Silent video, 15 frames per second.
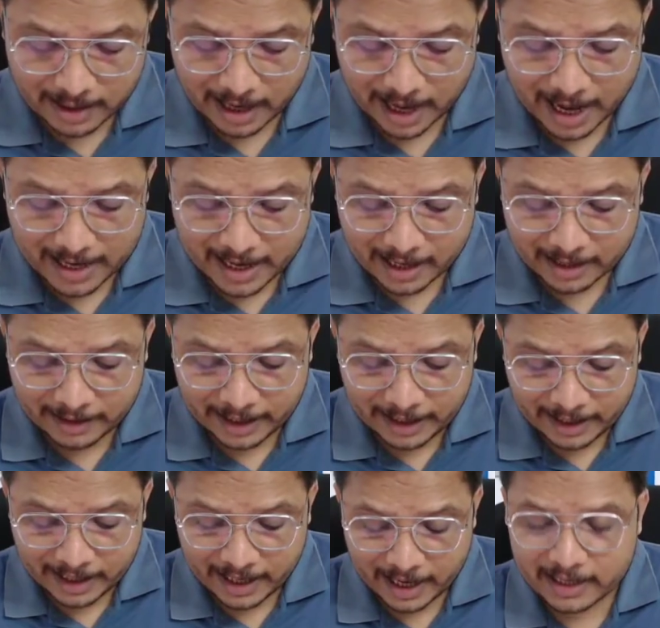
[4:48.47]
I R T
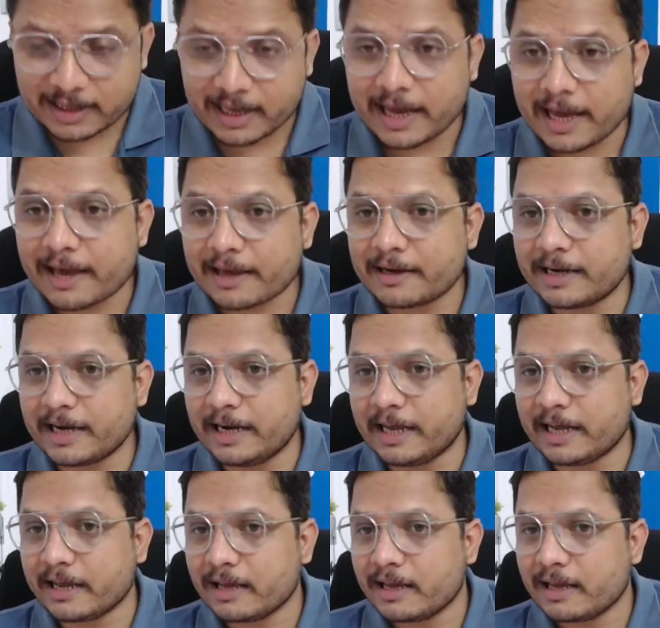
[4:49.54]
T and A R T T.